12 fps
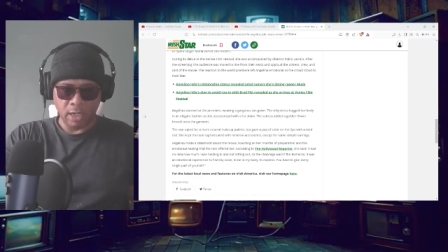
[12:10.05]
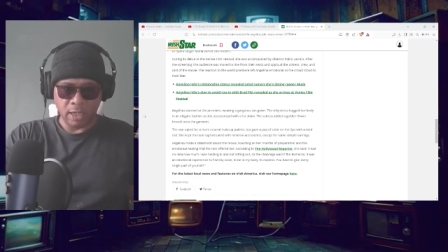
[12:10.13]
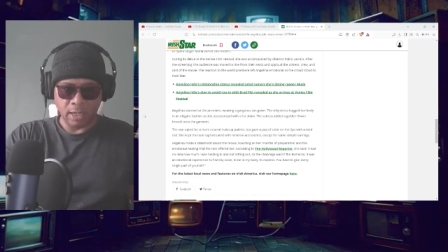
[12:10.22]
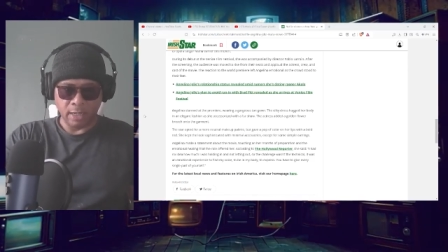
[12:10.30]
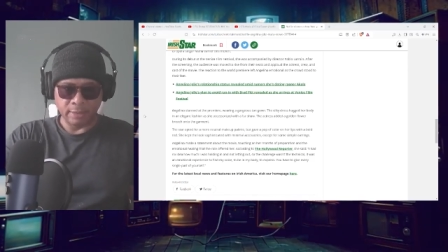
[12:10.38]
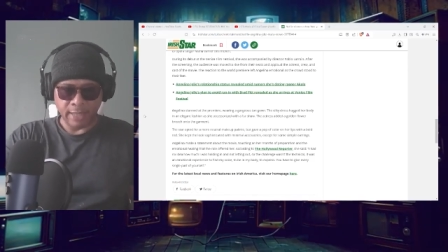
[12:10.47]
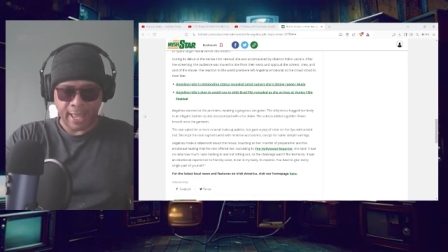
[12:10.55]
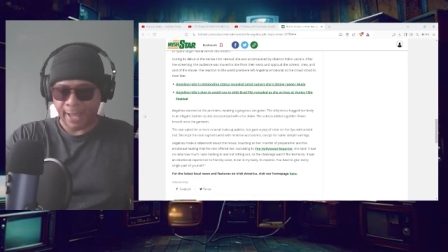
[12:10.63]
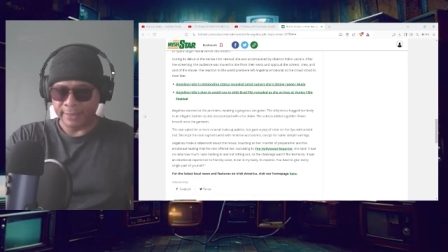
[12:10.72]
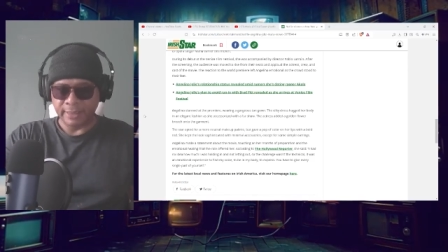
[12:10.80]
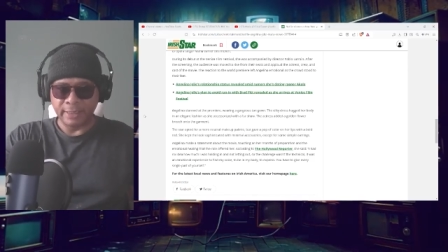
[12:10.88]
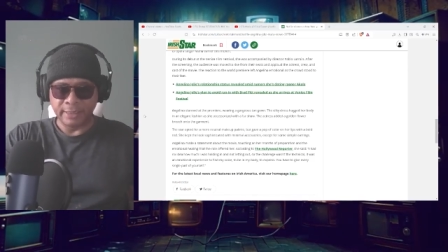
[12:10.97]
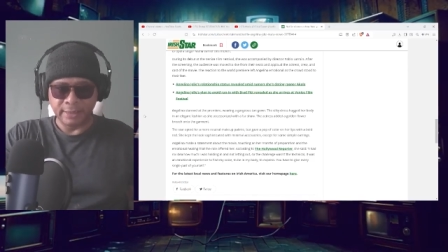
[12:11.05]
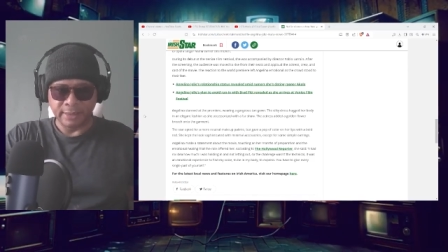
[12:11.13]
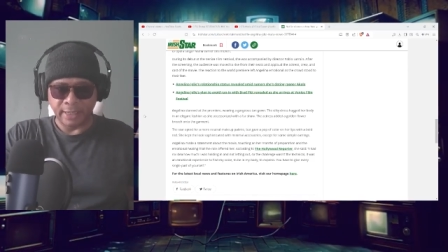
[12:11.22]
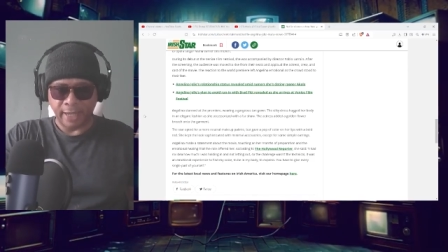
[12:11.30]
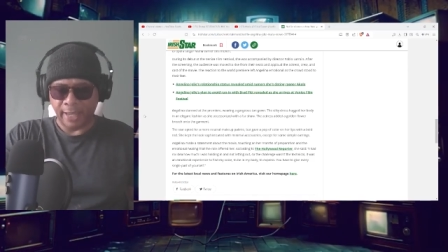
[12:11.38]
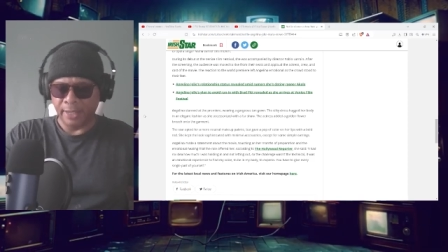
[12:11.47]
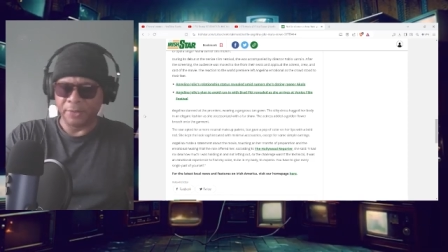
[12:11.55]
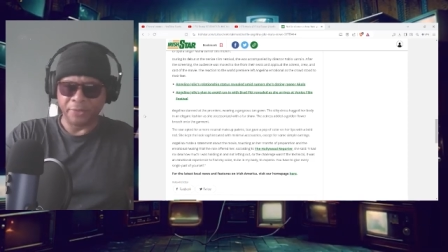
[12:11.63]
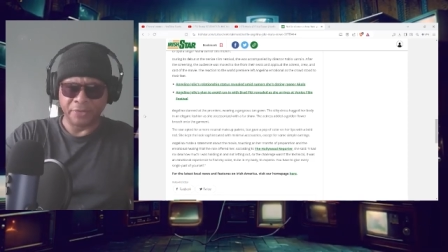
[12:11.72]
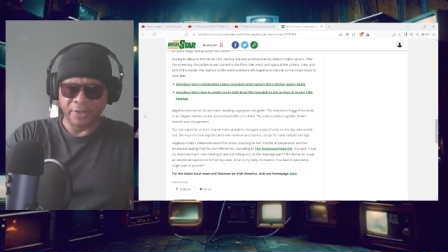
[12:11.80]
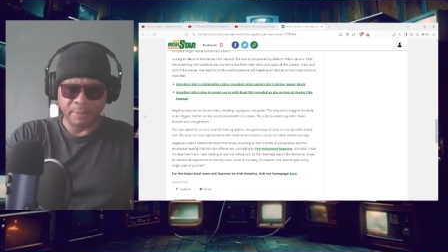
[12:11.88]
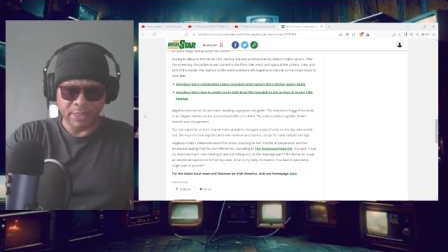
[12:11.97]
uh, acting that
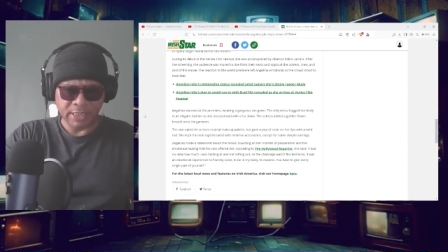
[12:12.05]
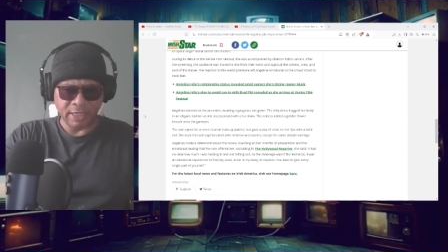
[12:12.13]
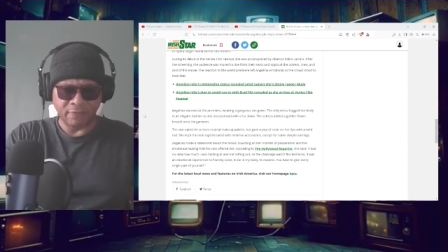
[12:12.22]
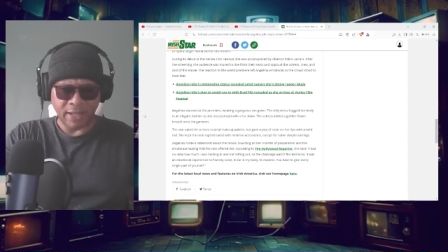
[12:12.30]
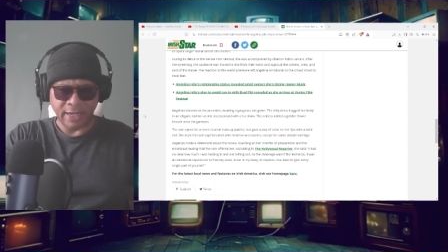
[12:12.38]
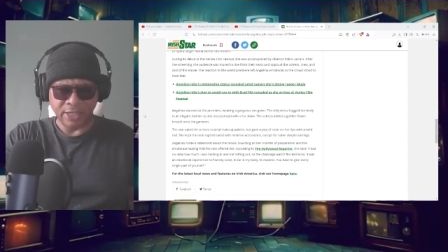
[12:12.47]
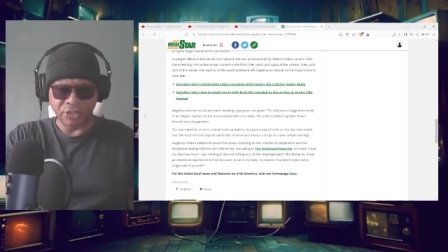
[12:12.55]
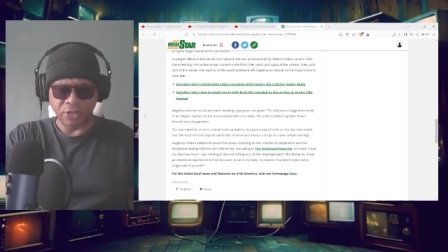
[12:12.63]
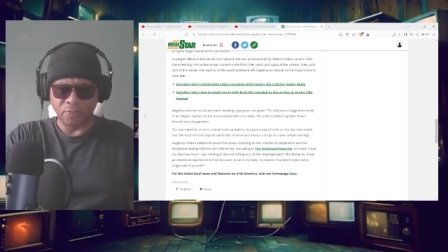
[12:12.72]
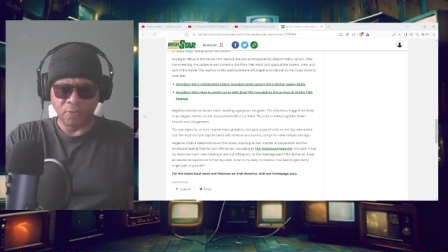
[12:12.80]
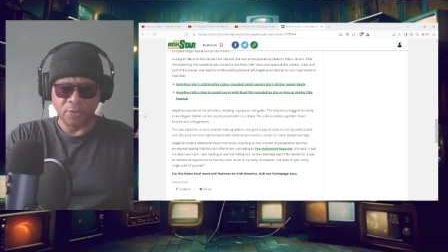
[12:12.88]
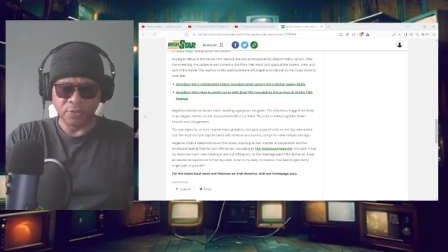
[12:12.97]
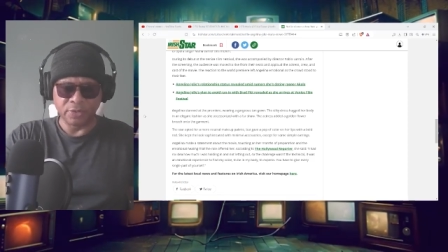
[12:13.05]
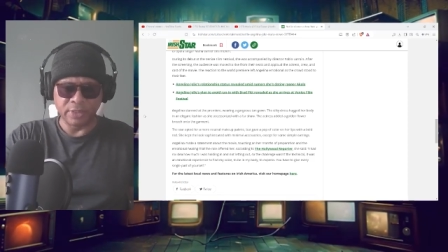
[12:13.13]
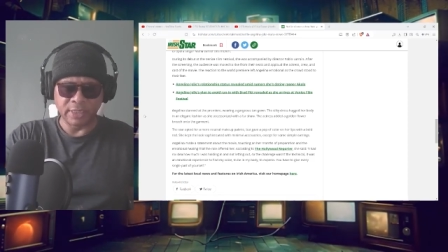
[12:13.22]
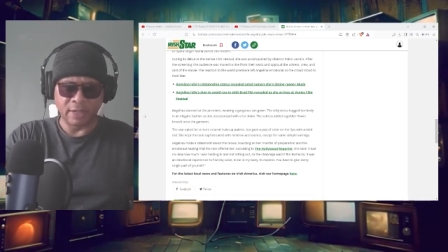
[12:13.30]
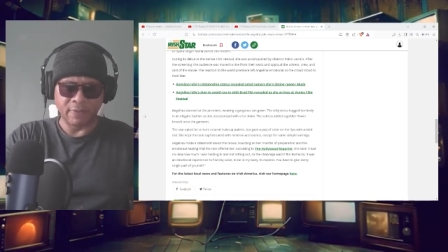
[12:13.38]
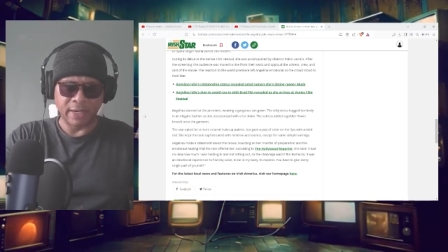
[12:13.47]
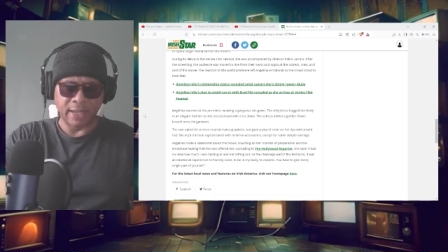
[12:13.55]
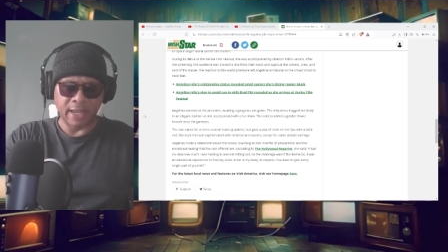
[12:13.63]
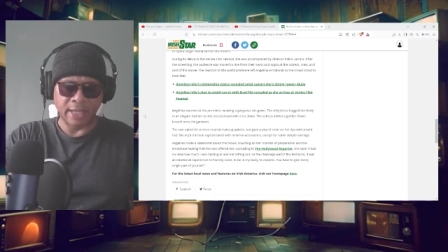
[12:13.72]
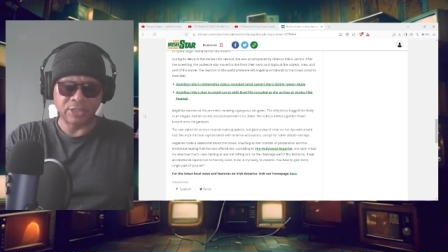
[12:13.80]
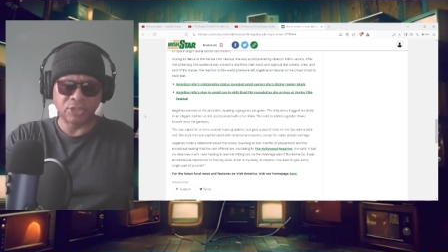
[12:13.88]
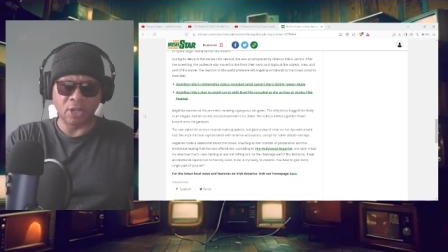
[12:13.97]
heals them and stuff like that, certain roles and stuff like
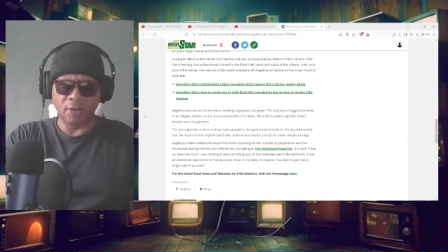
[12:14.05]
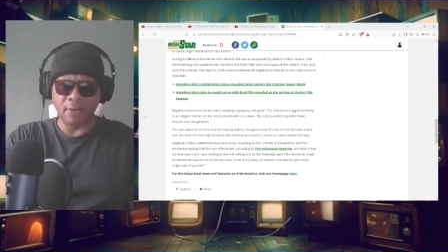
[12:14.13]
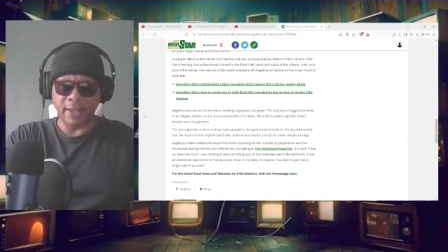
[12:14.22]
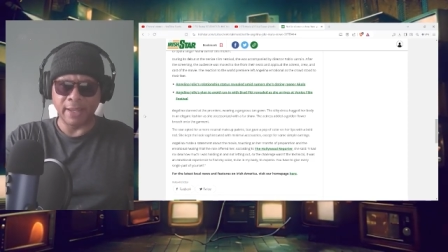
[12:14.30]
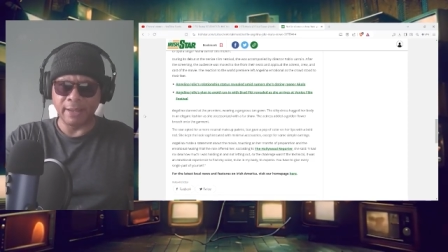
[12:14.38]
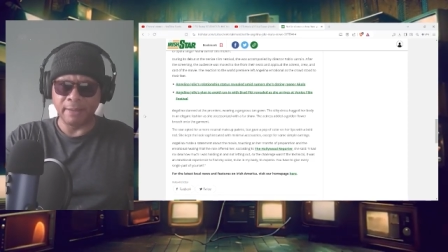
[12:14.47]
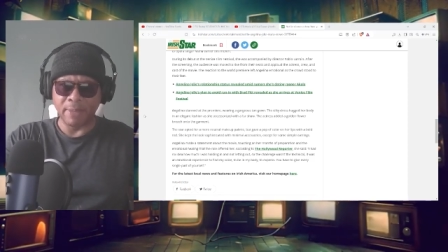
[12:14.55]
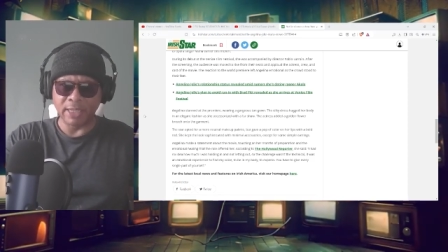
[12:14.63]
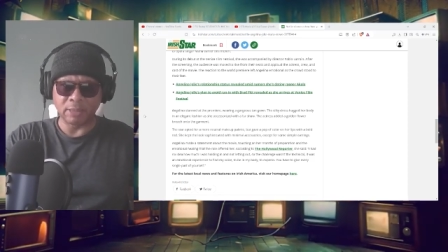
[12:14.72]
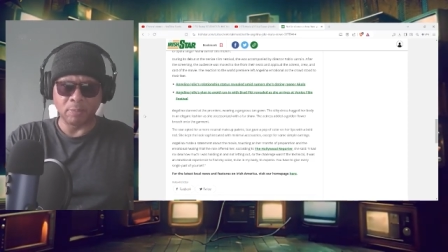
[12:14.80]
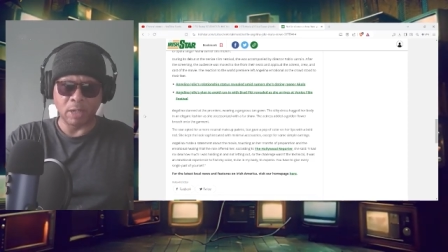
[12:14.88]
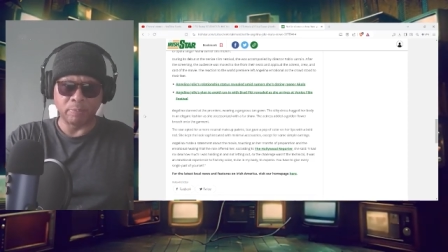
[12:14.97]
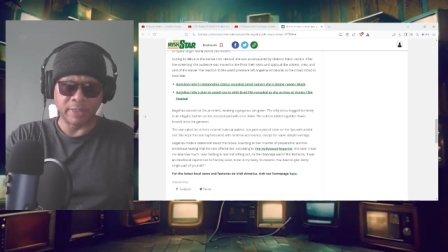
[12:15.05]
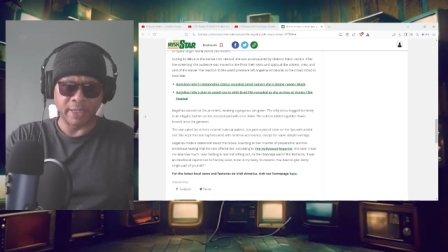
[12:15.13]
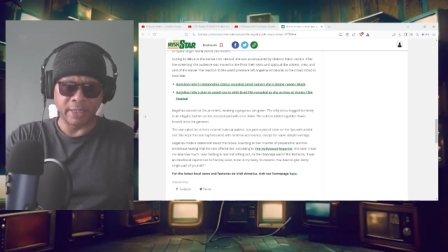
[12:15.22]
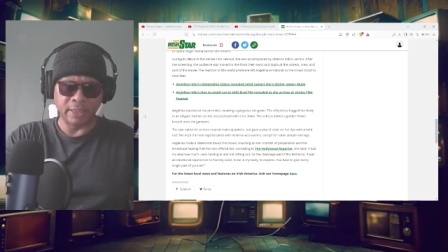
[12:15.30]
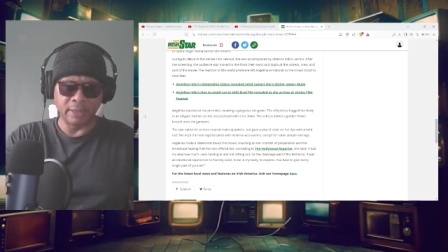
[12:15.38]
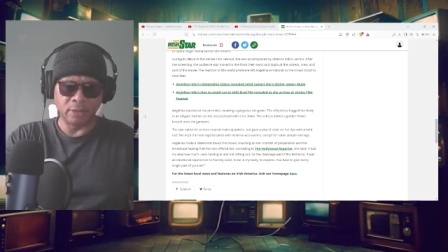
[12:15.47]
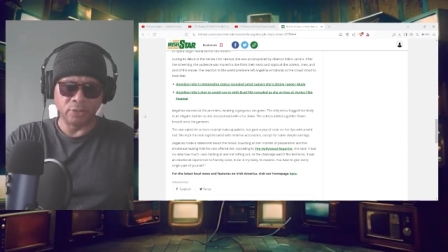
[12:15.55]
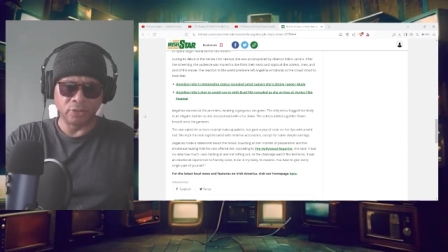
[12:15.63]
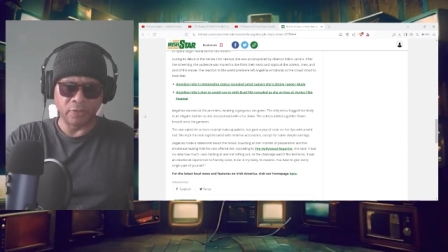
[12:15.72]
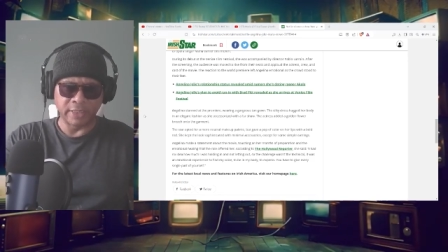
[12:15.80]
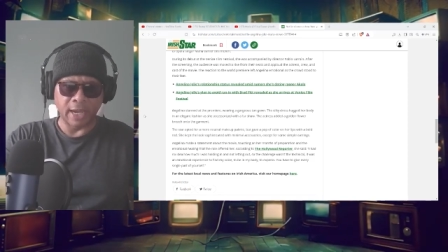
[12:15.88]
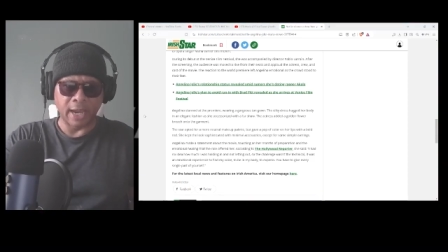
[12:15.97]
that. I just saw a basketball player who's
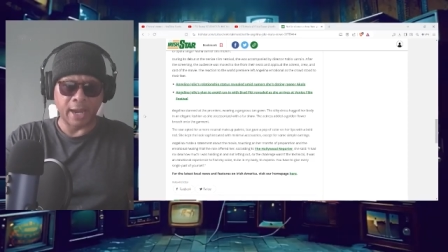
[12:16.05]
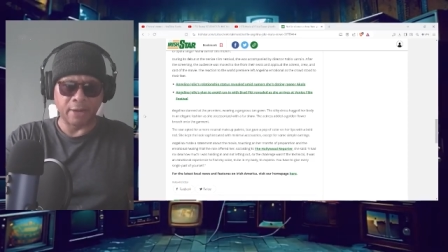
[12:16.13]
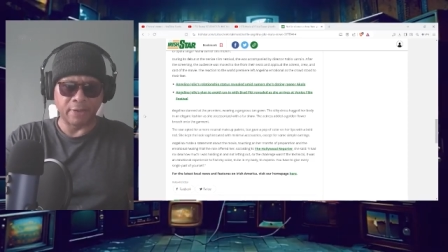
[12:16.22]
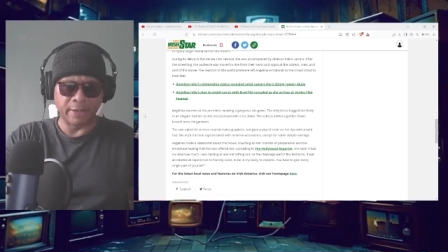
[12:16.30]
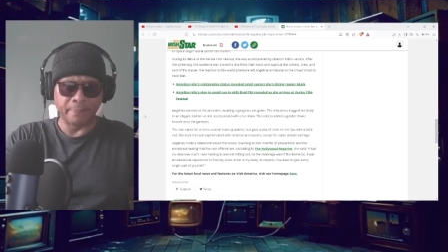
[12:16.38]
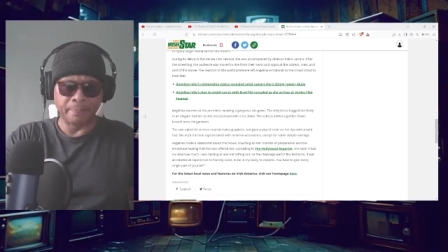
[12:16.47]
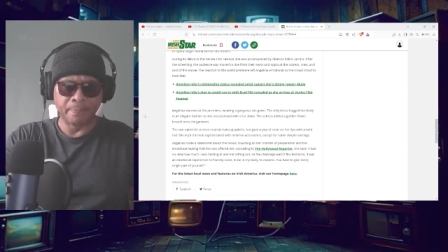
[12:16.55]
retiring